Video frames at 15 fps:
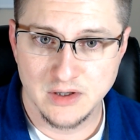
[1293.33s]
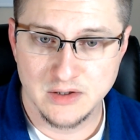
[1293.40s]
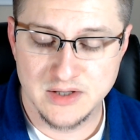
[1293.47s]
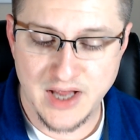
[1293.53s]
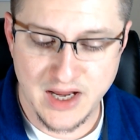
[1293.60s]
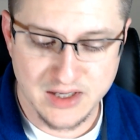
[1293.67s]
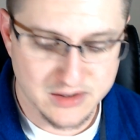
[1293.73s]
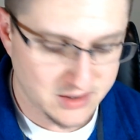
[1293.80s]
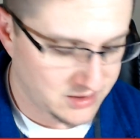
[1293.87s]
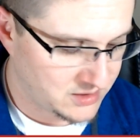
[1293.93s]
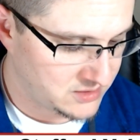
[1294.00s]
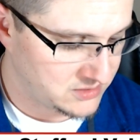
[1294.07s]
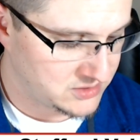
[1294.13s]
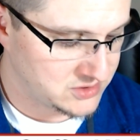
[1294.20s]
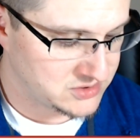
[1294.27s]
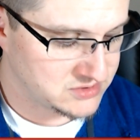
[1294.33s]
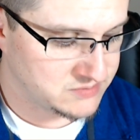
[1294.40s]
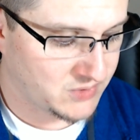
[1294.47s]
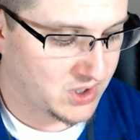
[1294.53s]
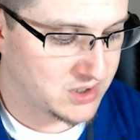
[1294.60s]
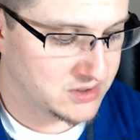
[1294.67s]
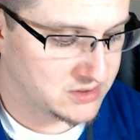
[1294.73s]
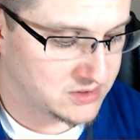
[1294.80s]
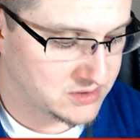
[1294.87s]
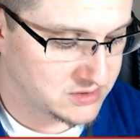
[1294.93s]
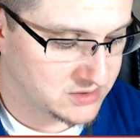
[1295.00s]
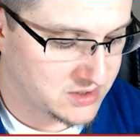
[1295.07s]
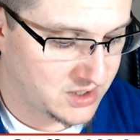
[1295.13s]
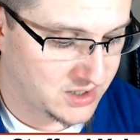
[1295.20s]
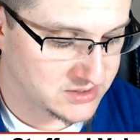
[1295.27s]
take the SMART
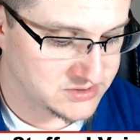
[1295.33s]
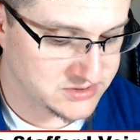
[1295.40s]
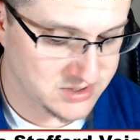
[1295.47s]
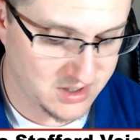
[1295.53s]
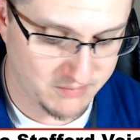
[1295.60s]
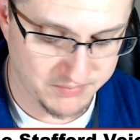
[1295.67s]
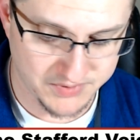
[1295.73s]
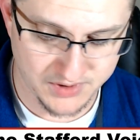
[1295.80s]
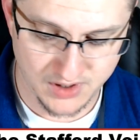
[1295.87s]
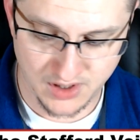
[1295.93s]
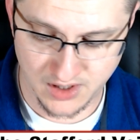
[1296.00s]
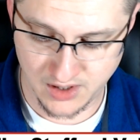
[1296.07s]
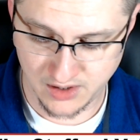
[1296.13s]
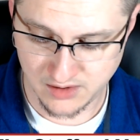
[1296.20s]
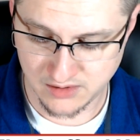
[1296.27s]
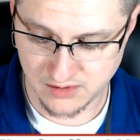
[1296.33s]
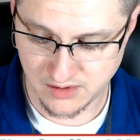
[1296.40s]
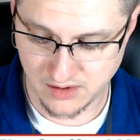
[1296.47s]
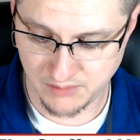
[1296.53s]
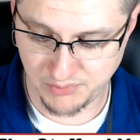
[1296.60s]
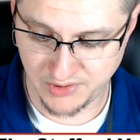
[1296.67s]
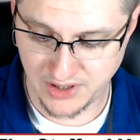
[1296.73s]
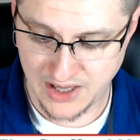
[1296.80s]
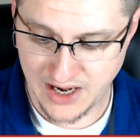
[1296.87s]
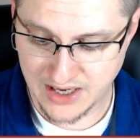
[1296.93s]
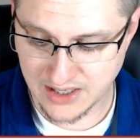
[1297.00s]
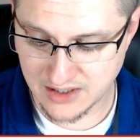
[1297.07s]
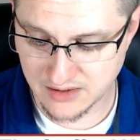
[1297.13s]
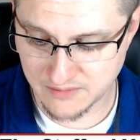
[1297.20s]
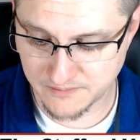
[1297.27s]
concept and apply
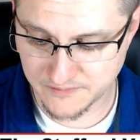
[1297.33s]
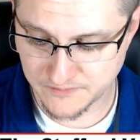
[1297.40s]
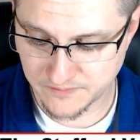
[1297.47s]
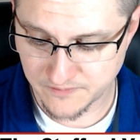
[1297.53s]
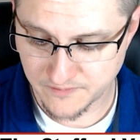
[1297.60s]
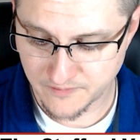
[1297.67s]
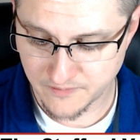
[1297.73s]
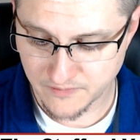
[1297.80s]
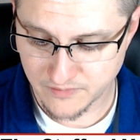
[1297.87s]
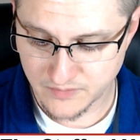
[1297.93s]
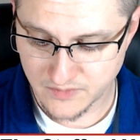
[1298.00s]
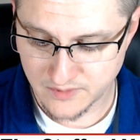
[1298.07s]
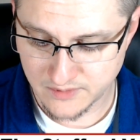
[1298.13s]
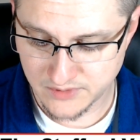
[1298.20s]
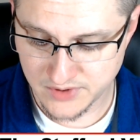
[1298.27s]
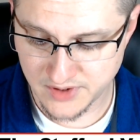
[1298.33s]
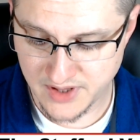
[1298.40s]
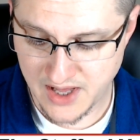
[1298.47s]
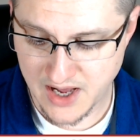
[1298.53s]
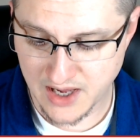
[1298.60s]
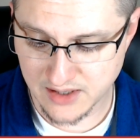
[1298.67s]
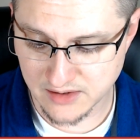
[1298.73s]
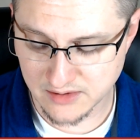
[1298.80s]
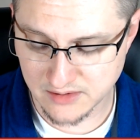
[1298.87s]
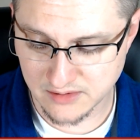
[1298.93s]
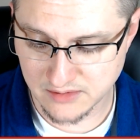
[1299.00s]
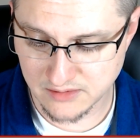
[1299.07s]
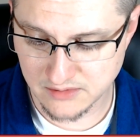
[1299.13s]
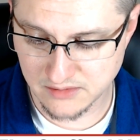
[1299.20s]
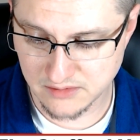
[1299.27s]
it to that.
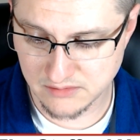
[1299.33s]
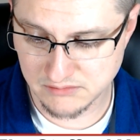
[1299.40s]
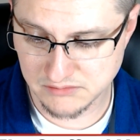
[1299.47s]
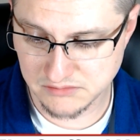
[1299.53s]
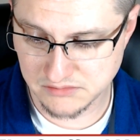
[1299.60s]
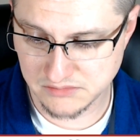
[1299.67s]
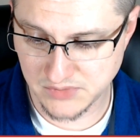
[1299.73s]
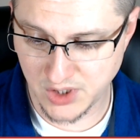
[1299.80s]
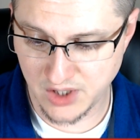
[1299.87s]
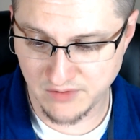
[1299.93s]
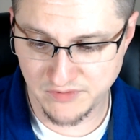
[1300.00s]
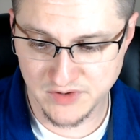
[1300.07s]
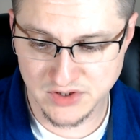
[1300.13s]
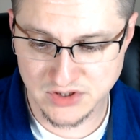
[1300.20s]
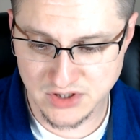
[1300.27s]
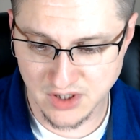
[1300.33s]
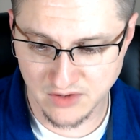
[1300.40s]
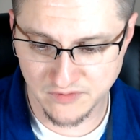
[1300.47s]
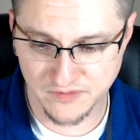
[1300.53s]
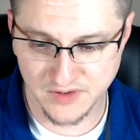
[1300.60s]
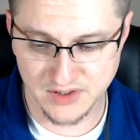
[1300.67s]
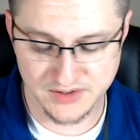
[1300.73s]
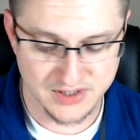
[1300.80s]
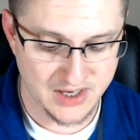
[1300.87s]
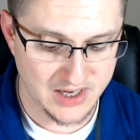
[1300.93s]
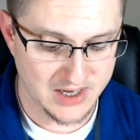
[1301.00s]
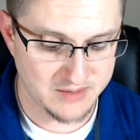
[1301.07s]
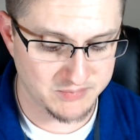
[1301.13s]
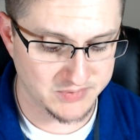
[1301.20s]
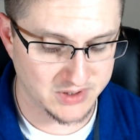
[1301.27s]
Give yourself a
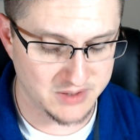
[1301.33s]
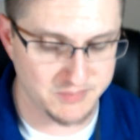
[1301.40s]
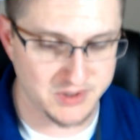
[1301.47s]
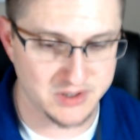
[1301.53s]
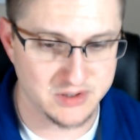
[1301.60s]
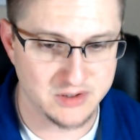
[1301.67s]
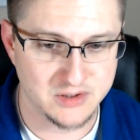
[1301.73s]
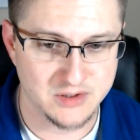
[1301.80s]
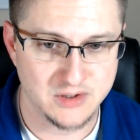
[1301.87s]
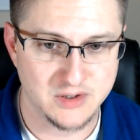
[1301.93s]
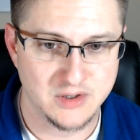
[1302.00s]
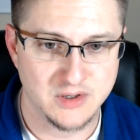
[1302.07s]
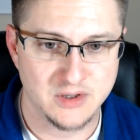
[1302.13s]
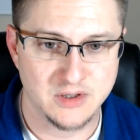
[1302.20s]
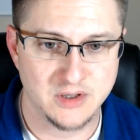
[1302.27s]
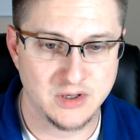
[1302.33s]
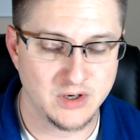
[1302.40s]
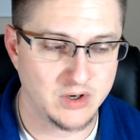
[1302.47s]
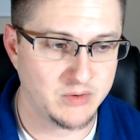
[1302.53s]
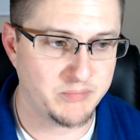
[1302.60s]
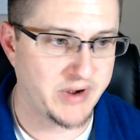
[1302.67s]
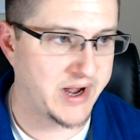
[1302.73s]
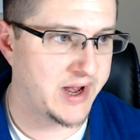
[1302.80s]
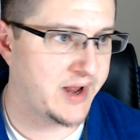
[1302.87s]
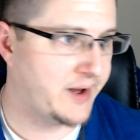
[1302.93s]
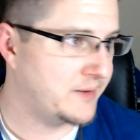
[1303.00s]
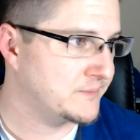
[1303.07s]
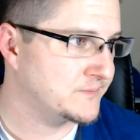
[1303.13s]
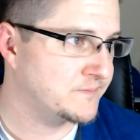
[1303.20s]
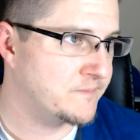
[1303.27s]
time limit,
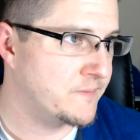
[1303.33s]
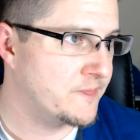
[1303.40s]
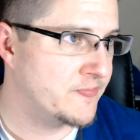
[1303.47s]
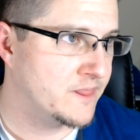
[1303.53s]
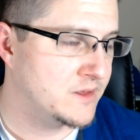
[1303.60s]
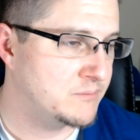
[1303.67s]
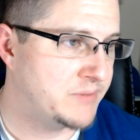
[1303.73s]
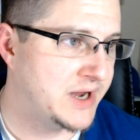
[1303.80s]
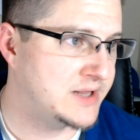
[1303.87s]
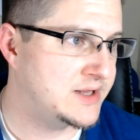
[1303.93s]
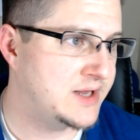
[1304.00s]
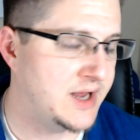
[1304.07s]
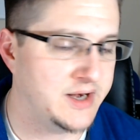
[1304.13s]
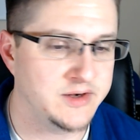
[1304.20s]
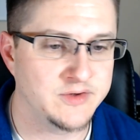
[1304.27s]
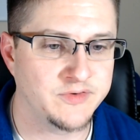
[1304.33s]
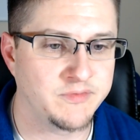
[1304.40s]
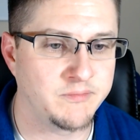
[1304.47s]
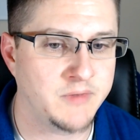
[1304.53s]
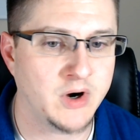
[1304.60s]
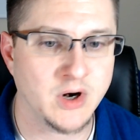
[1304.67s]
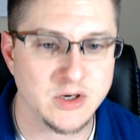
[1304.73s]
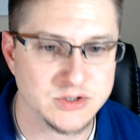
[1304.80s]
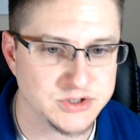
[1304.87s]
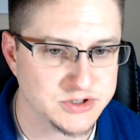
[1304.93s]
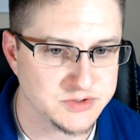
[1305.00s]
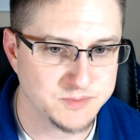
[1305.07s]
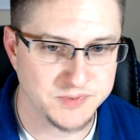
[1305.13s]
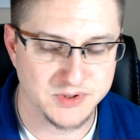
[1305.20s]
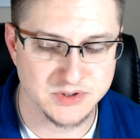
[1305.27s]
by the end of
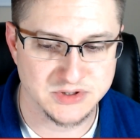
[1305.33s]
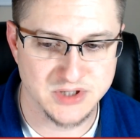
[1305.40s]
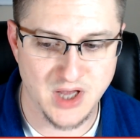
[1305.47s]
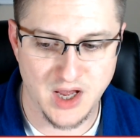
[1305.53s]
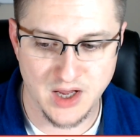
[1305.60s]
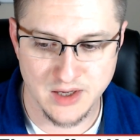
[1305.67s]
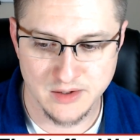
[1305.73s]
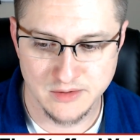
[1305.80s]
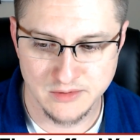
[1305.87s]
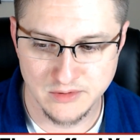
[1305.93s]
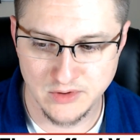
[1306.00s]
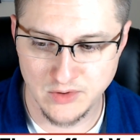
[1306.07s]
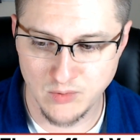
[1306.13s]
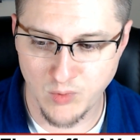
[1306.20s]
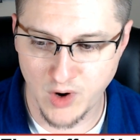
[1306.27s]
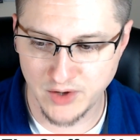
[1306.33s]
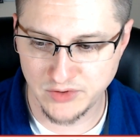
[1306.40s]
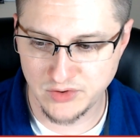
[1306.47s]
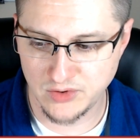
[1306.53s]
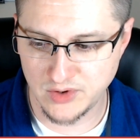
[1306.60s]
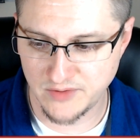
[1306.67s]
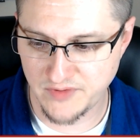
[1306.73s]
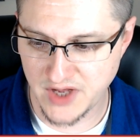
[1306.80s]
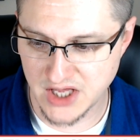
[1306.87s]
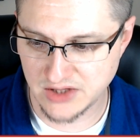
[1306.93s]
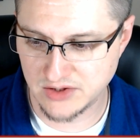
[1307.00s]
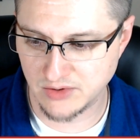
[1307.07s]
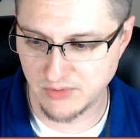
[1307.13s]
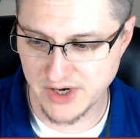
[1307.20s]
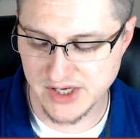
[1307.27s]
March, per se. You want to have
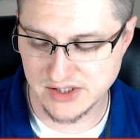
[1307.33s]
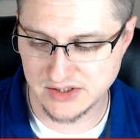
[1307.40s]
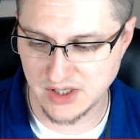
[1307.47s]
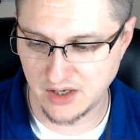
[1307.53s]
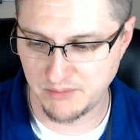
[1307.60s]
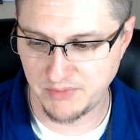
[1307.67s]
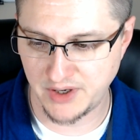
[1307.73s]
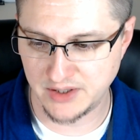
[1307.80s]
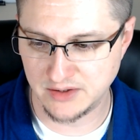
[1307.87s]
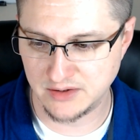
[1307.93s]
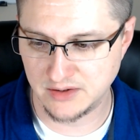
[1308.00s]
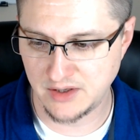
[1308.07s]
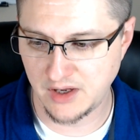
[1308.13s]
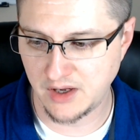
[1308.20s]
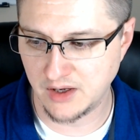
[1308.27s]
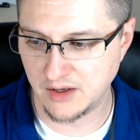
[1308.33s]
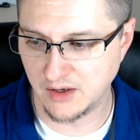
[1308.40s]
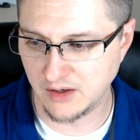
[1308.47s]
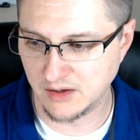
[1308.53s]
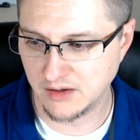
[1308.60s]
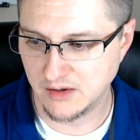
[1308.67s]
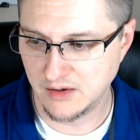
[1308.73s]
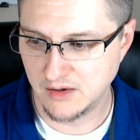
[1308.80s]
hit the reset button in